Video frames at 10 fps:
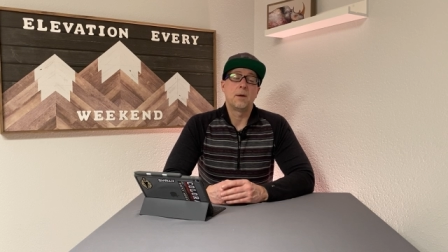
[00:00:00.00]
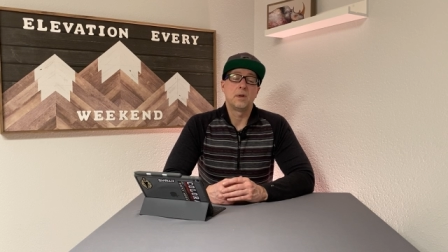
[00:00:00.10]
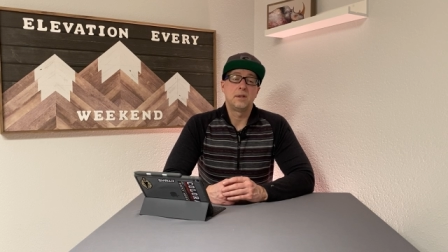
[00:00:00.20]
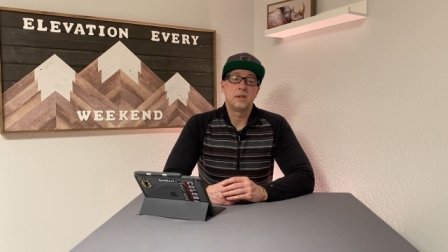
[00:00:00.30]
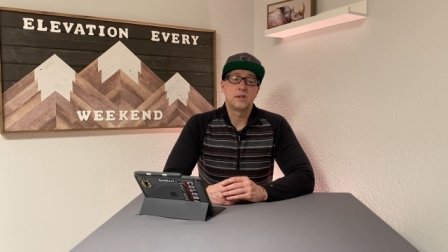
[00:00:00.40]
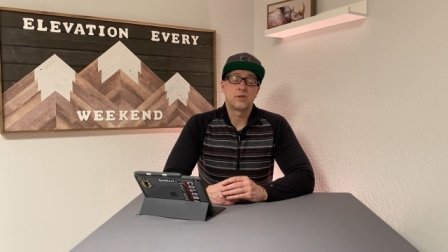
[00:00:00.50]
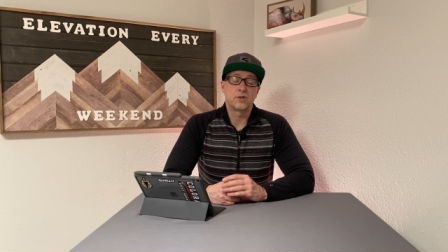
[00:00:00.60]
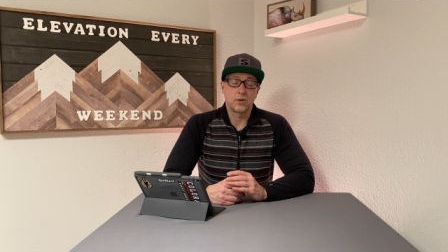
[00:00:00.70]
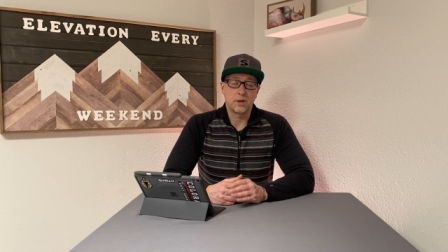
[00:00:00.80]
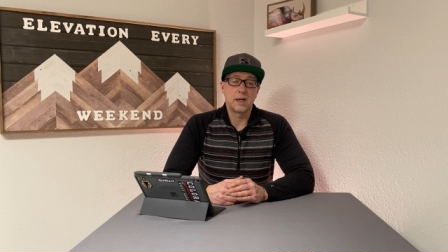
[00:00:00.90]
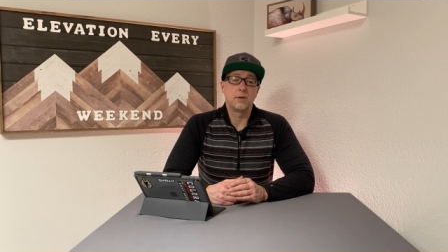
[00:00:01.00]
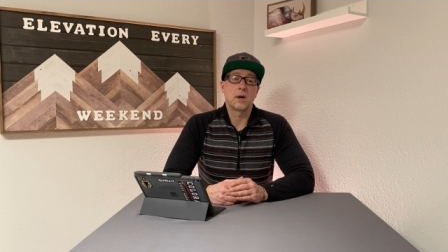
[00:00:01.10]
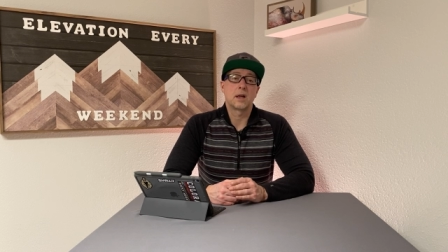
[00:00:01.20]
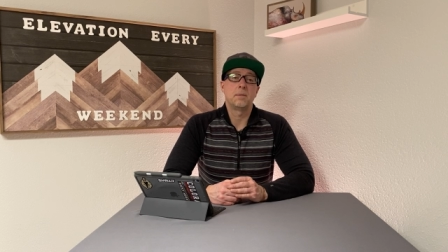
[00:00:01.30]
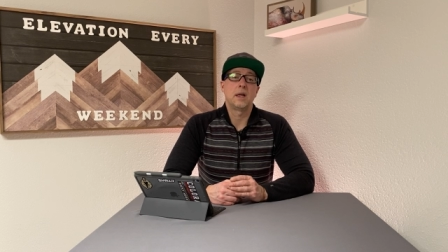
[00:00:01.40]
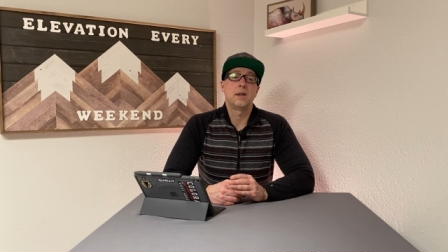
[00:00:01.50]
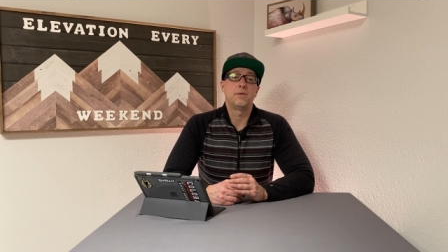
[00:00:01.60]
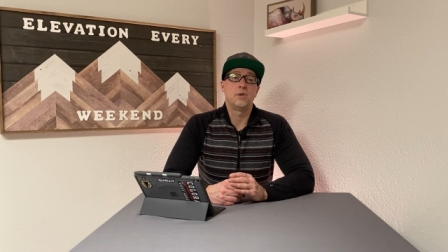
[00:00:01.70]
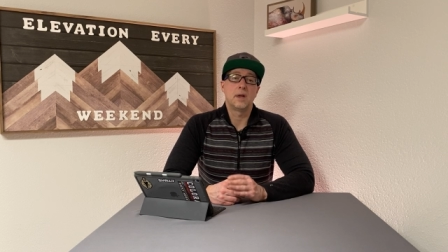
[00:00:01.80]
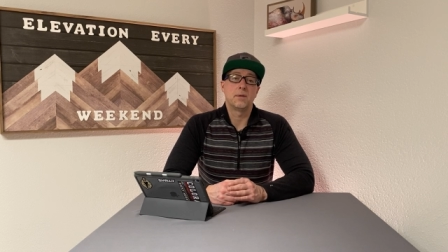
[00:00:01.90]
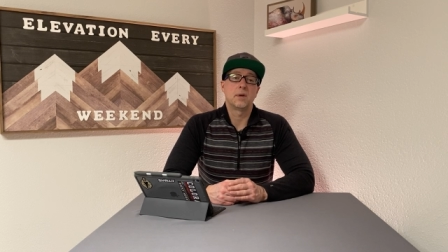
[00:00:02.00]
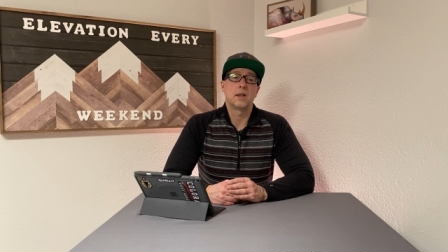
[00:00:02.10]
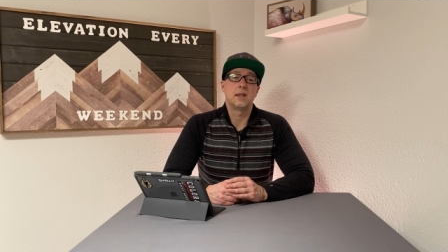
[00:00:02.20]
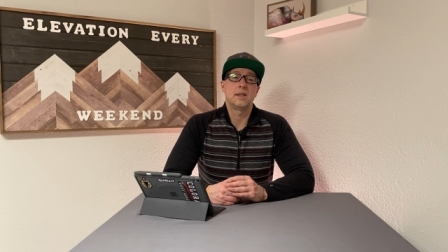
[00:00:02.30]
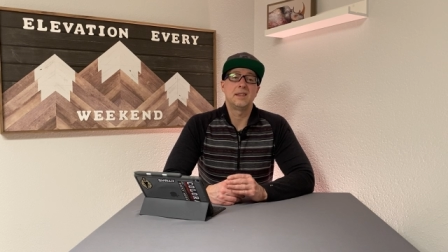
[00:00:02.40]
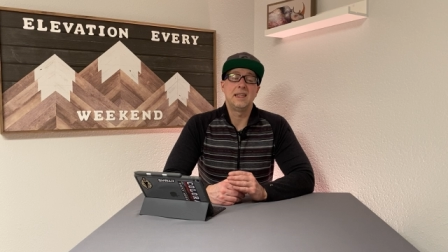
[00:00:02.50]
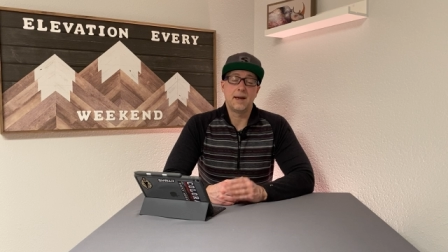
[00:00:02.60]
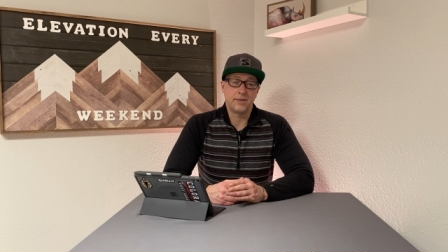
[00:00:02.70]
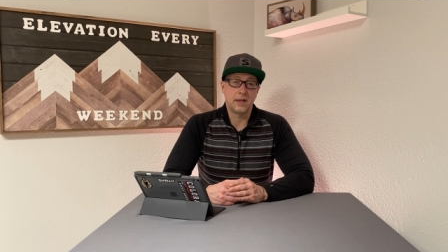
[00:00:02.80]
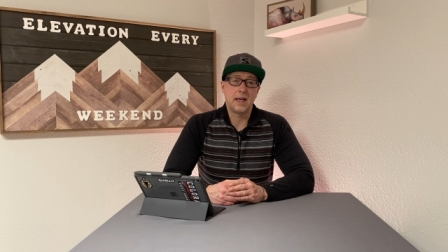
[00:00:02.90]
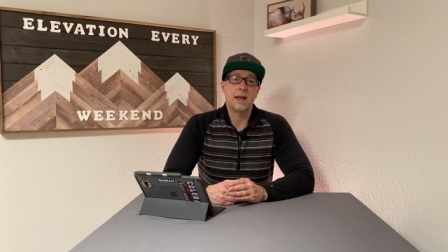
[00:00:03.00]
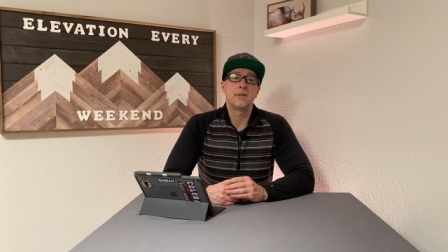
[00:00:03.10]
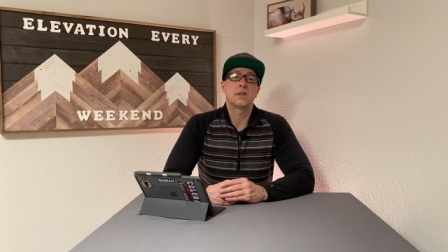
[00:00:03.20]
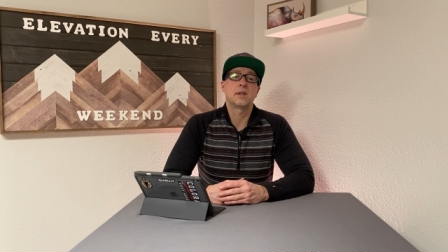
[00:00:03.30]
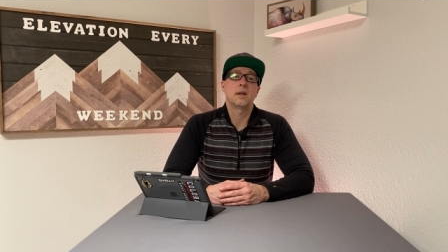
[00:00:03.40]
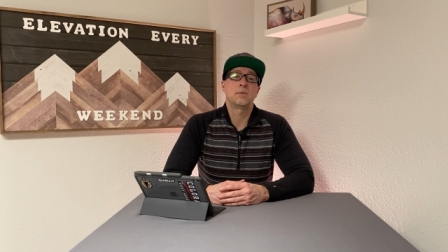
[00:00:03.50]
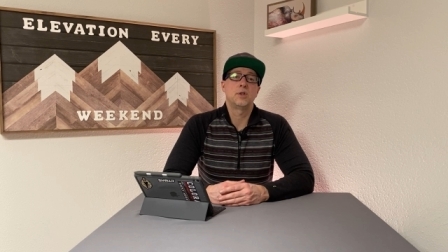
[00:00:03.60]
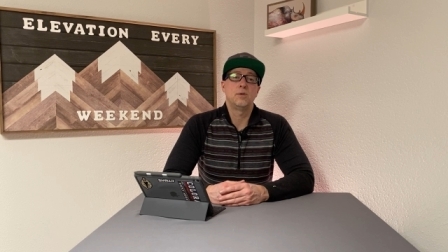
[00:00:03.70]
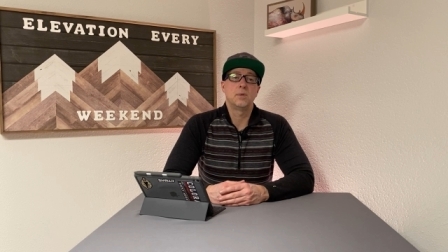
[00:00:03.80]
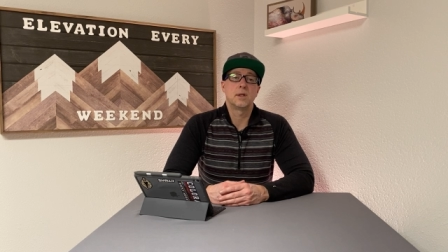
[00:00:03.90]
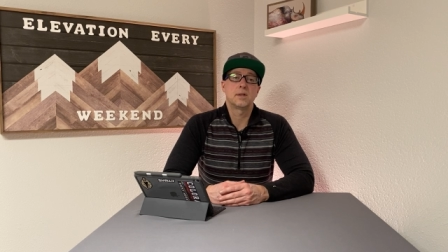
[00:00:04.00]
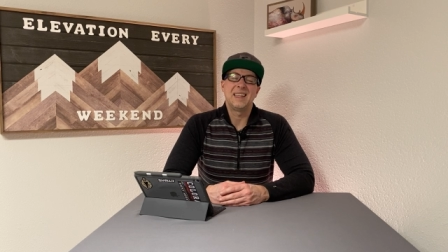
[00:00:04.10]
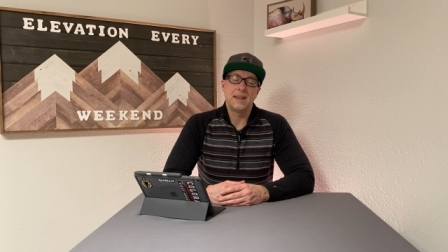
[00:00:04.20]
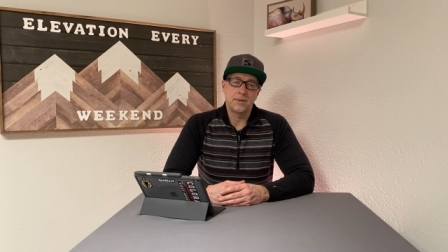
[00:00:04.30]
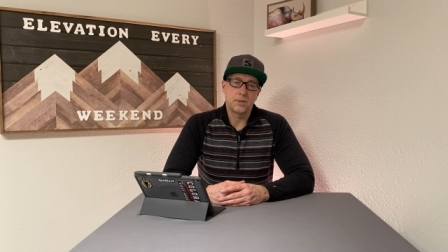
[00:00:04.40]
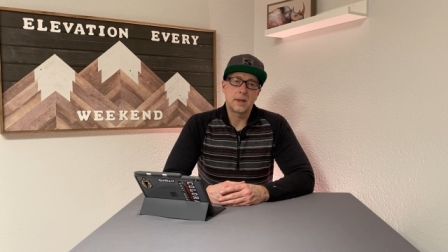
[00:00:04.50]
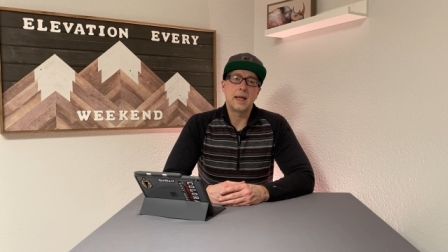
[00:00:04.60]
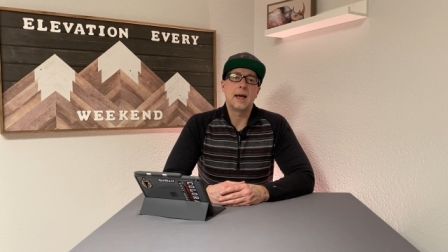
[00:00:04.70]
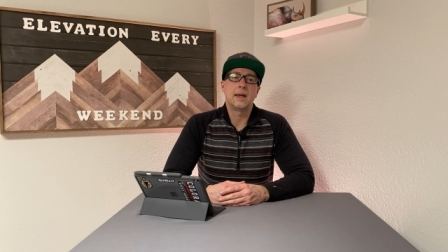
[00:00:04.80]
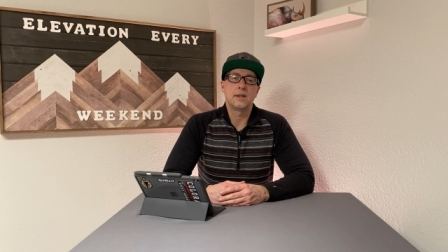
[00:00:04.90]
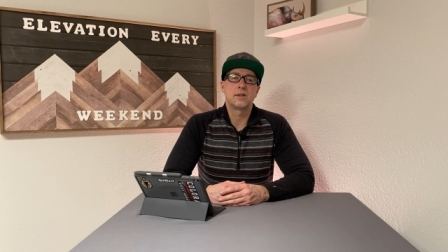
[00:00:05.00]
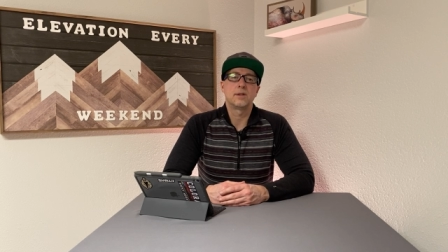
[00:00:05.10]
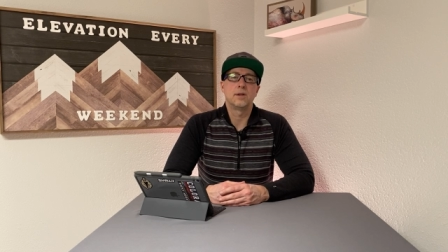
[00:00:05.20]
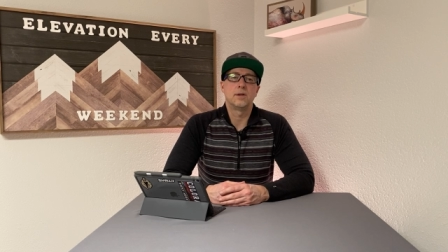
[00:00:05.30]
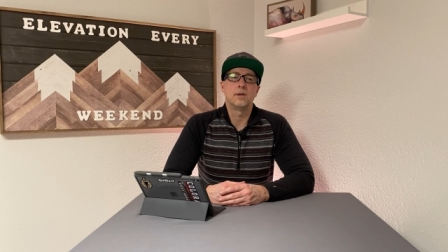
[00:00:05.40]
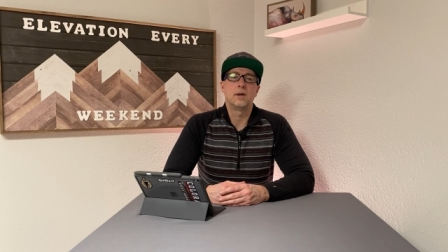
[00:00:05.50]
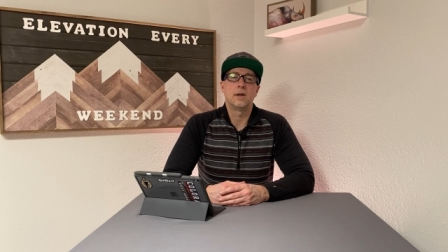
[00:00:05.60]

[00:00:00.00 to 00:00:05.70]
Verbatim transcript: I would certainly recommend, if you get one of these, definitely have it set up tubeless. Even with that, it's still